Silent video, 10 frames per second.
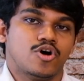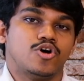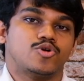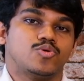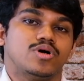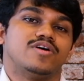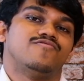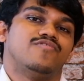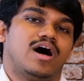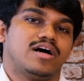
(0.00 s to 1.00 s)
to a
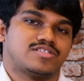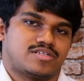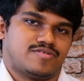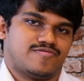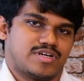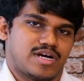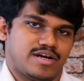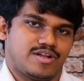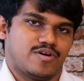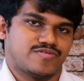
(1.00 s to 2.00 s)
vast
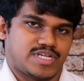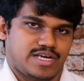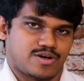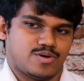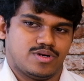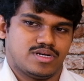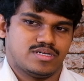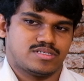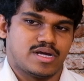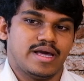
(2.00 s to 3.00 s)
variety of stakeholders,